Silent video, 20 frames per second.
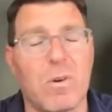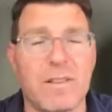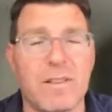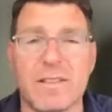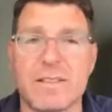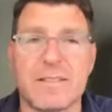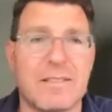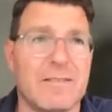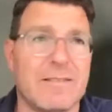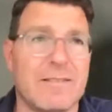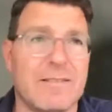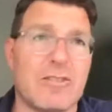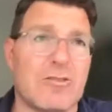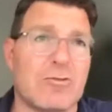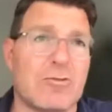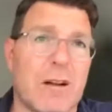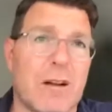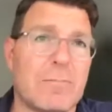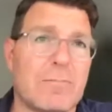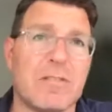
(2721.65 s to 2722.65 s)
this
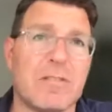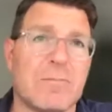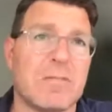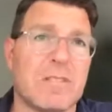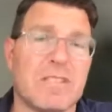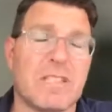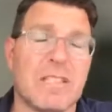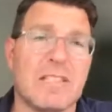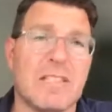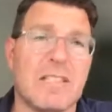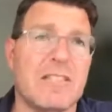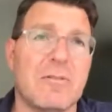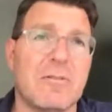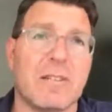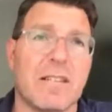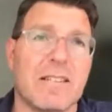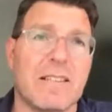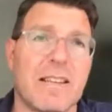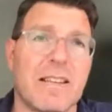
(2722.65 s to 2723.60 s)
disruption was continuing.